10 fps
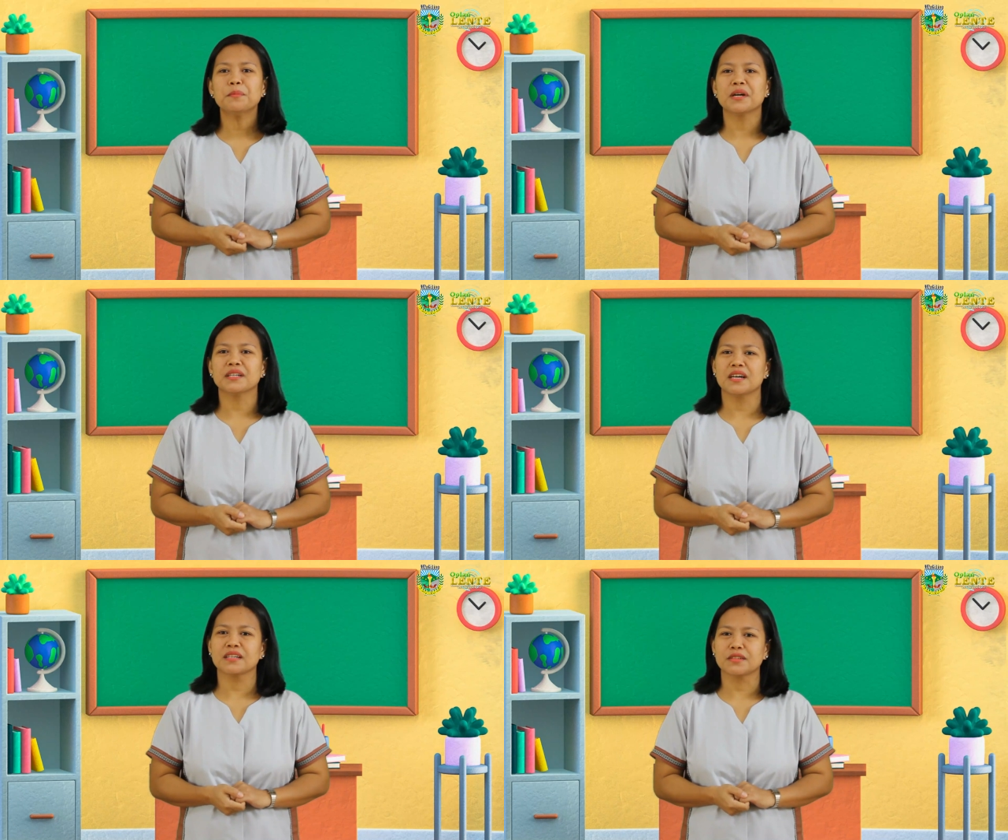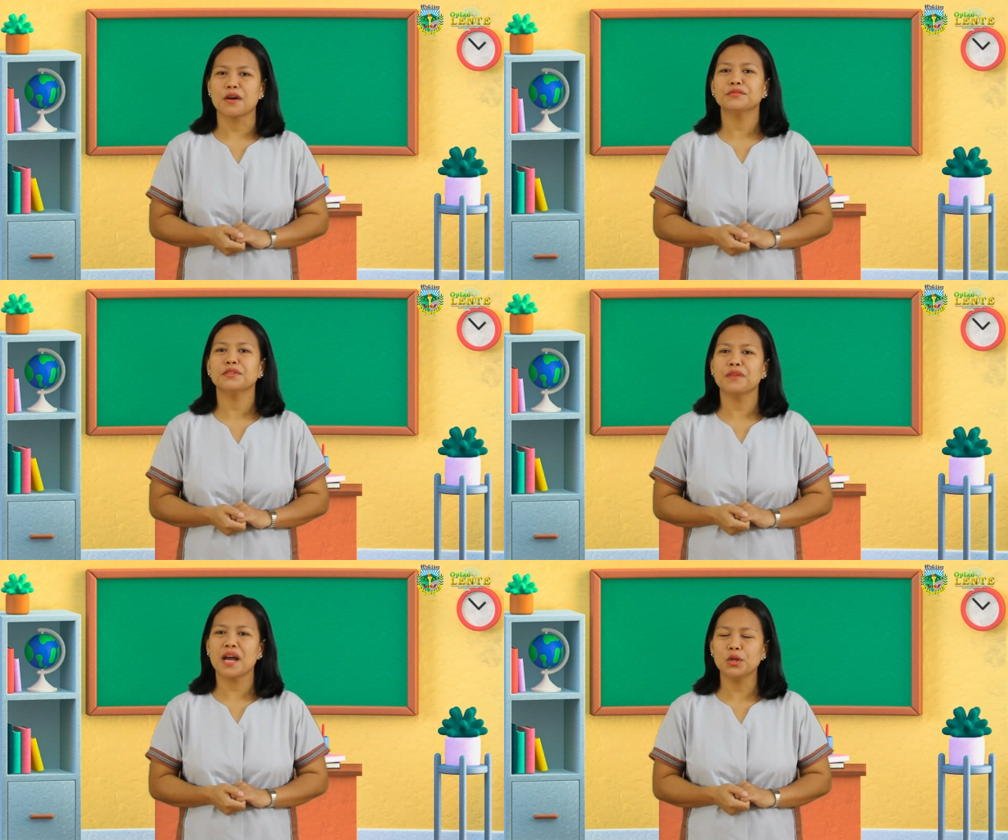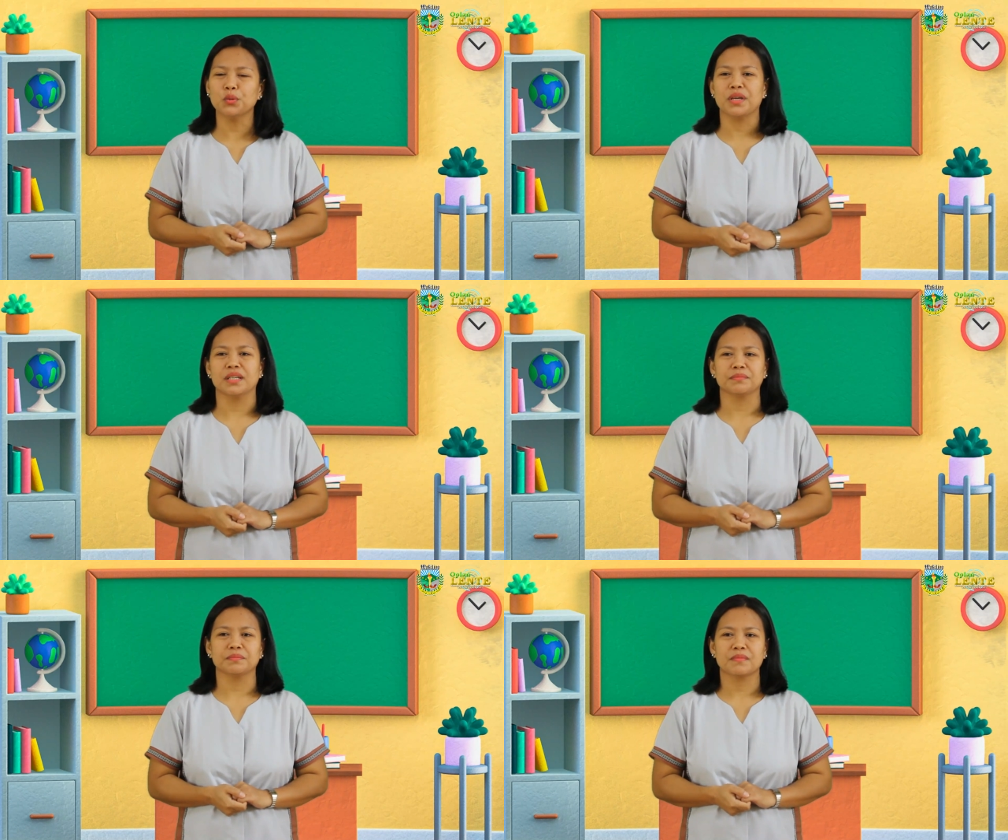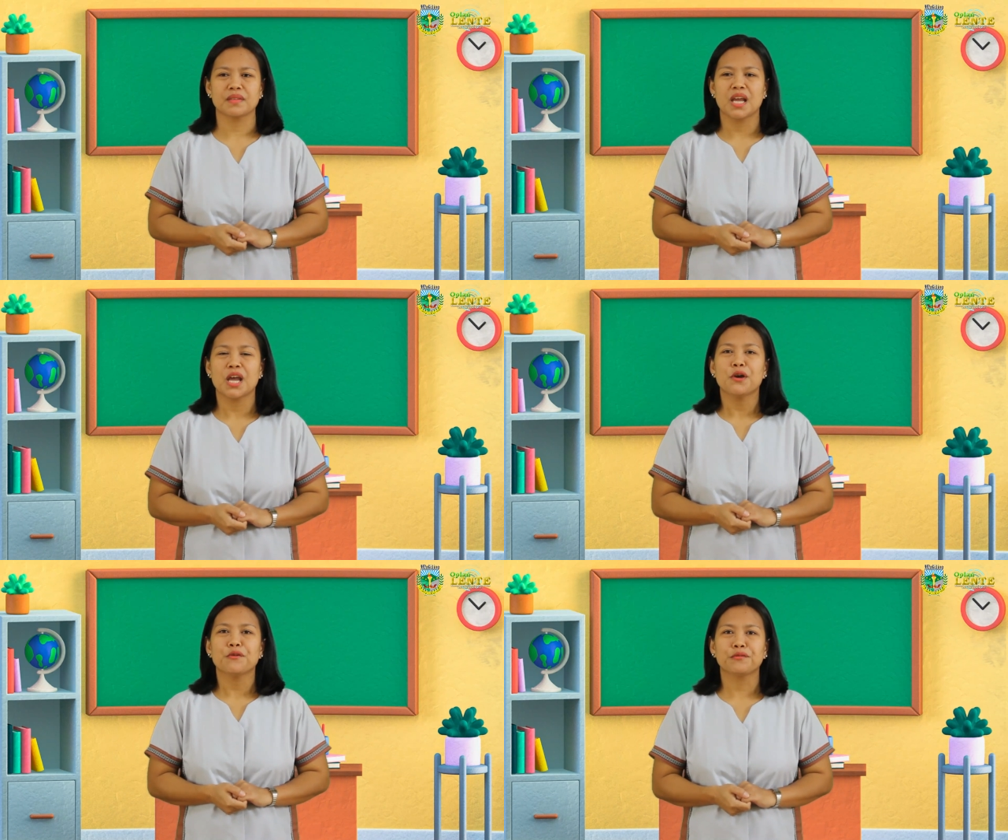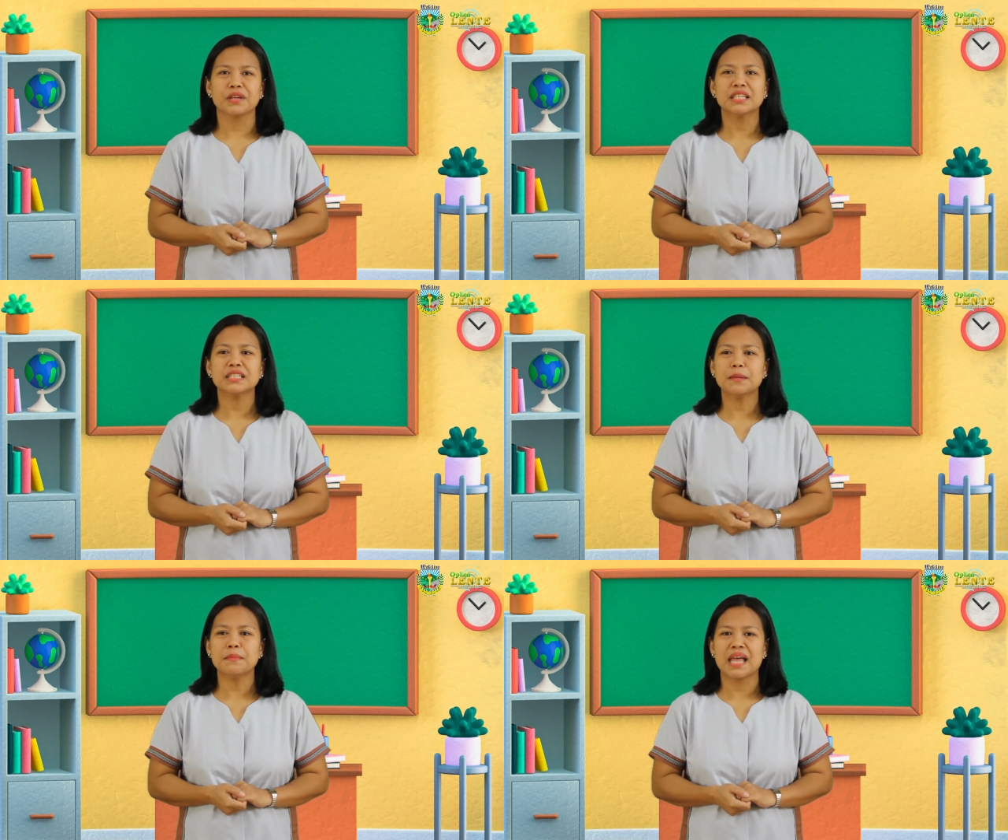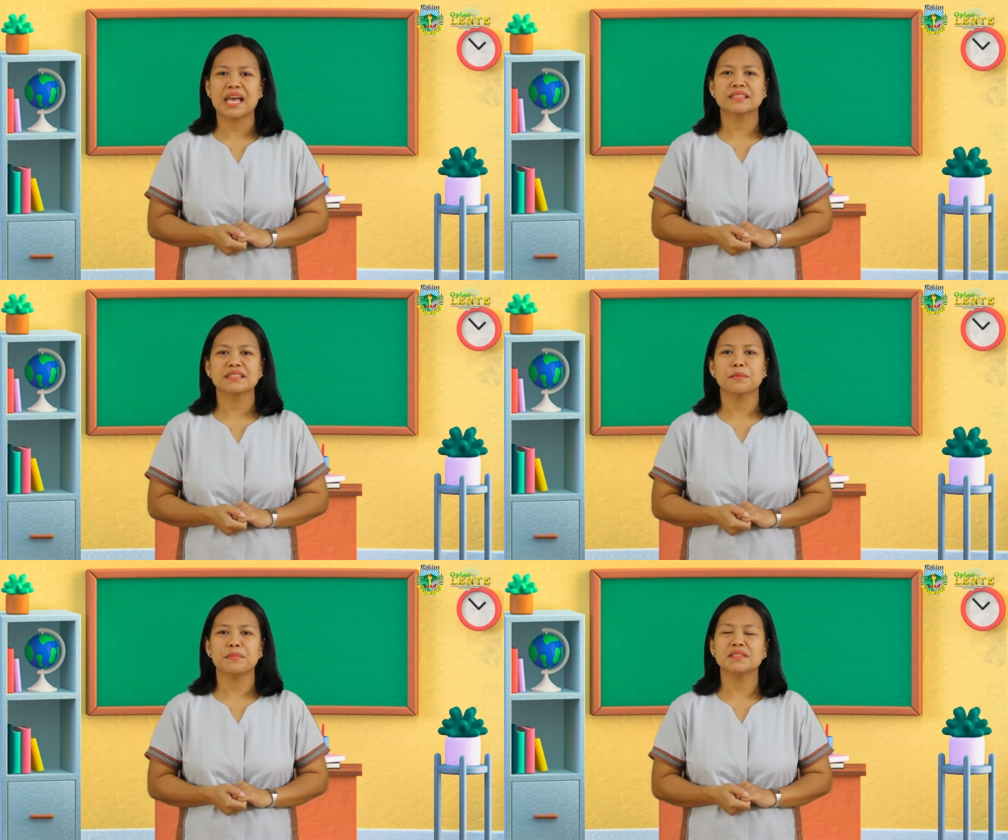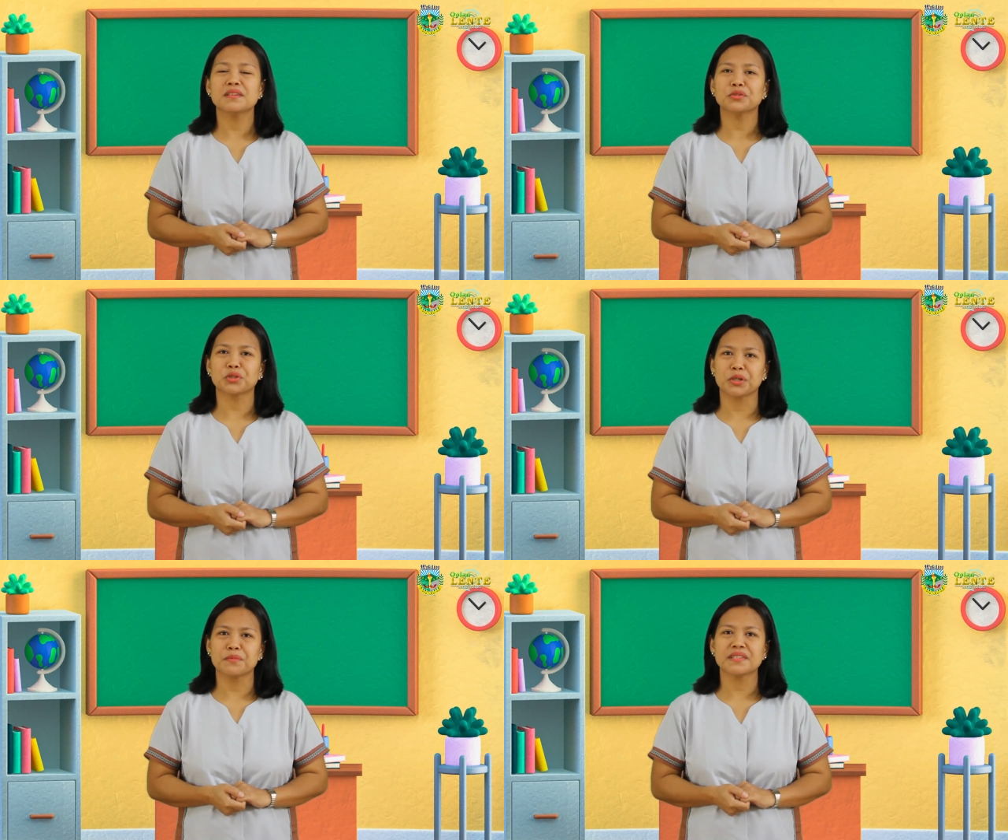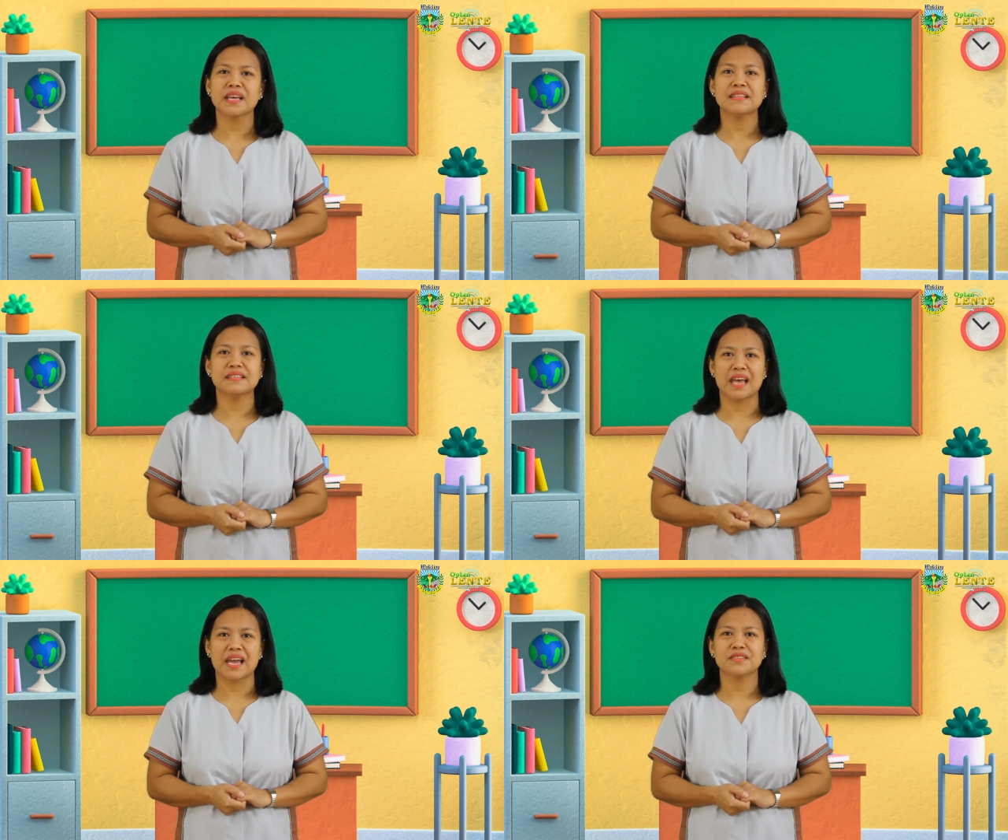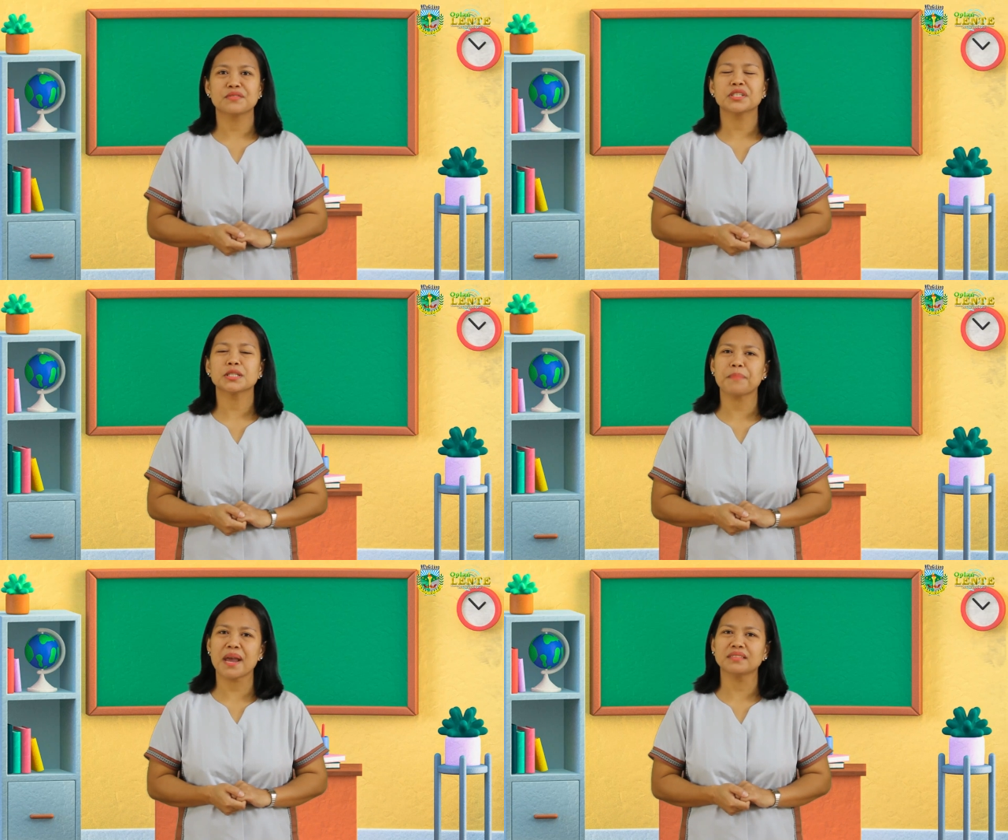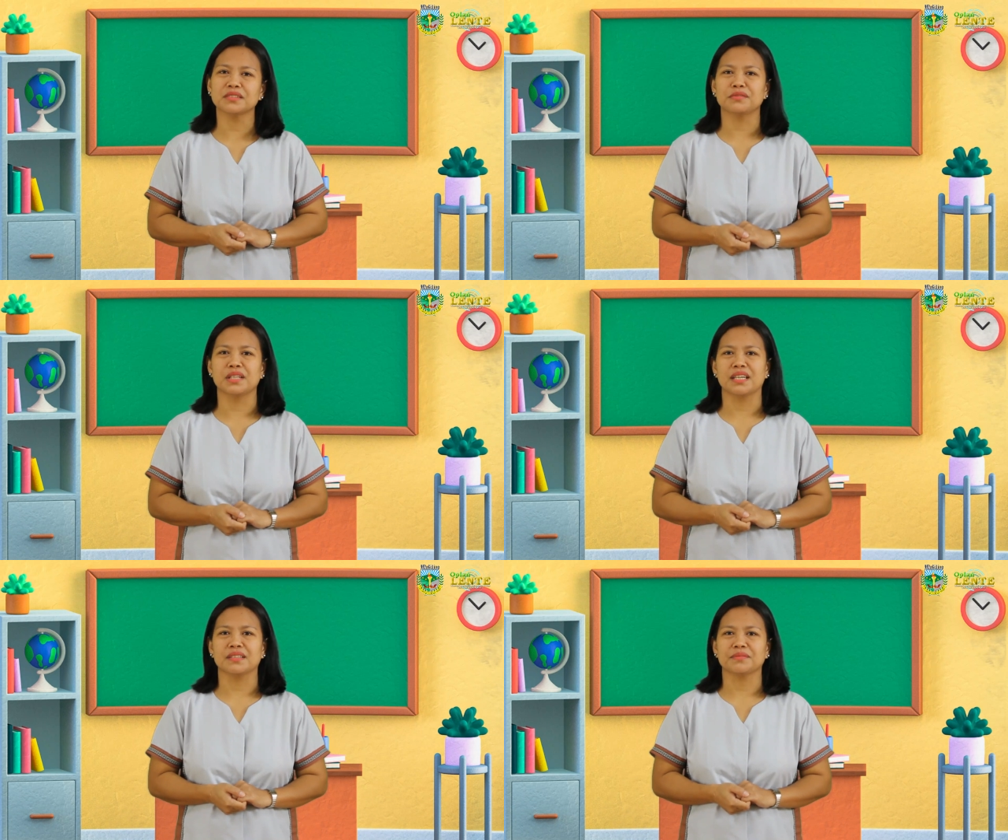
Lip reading: the products of the following. Fill in the blanks the missing terms and signs respectively.